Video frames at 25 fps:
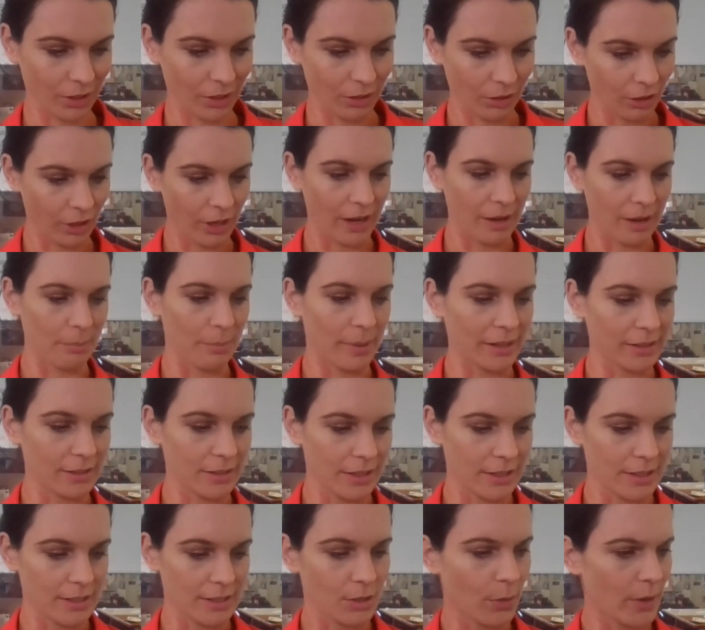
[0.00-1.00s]
All right, back to
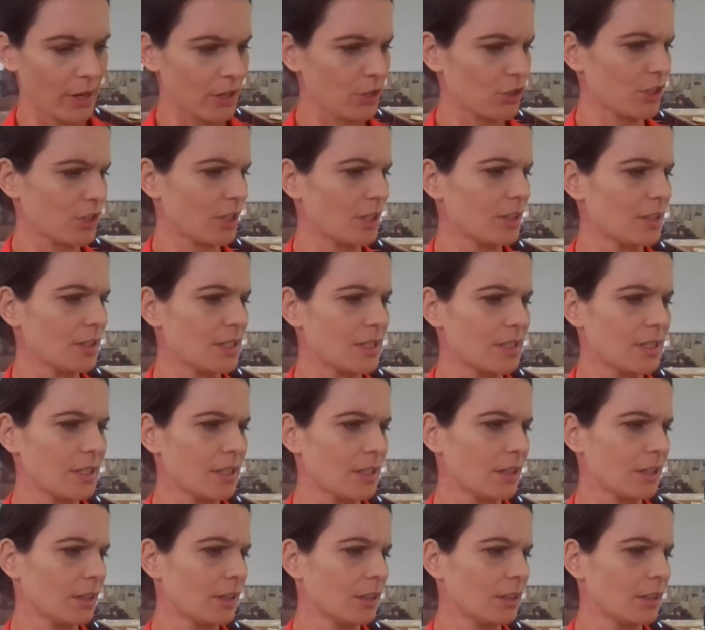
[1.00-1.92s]
these questions.